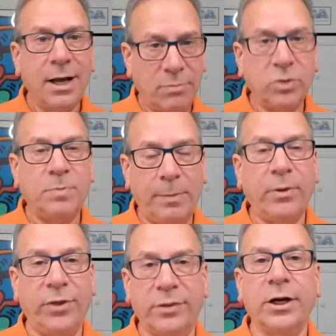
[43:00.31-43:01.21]
most people
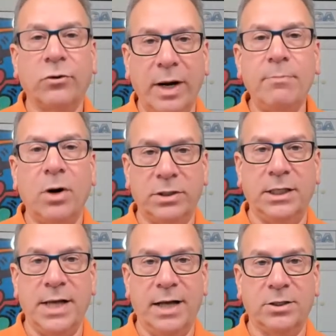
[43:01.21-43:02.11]
think they're great
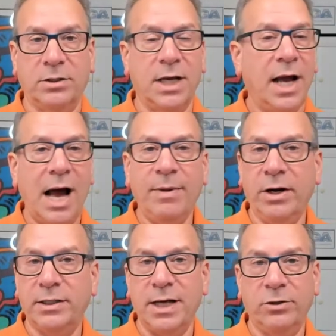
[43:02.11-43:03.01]
multitaskers. I'm here
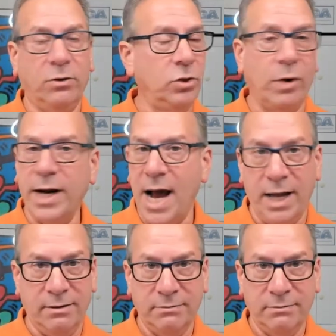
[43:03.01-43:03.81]
to tell you, you are not.